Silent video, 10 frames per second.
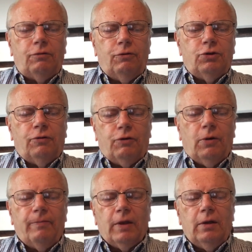First of
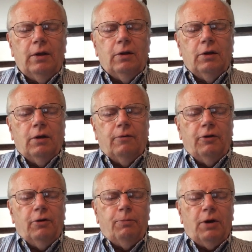all, a
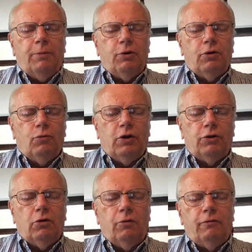very popular and
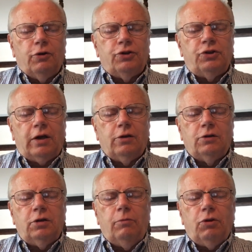well-known verse, 2
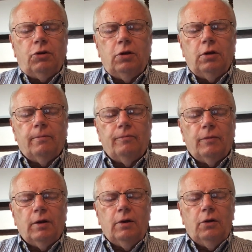Timothy
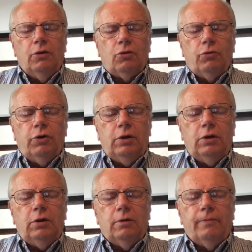
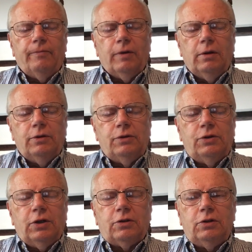3,
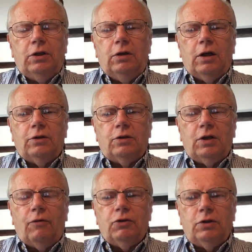16 and
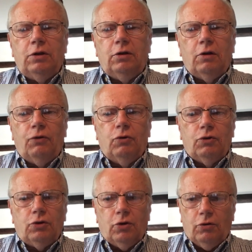17, if you
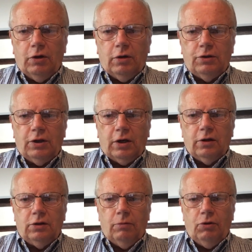would turn there.
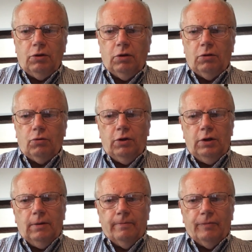2 Timothy
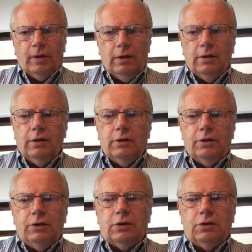3,
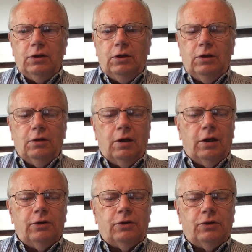16
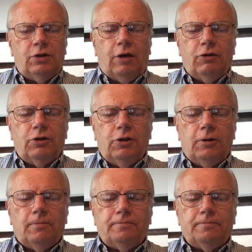and 17.